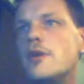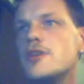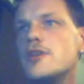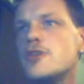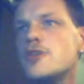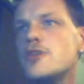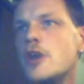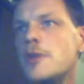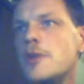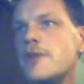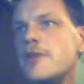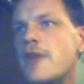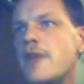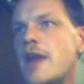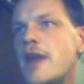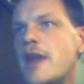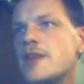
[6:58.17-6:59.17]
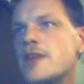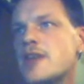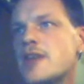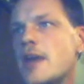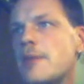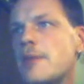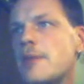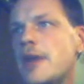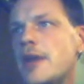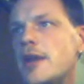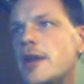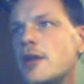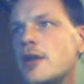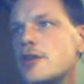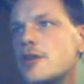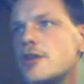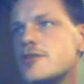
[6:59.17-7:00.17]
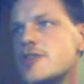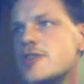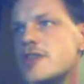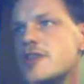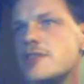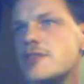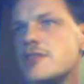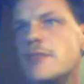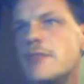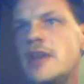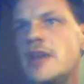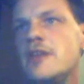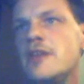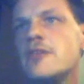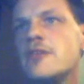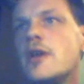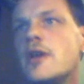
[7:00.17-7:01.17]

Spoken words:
The term advanced care planning consultation means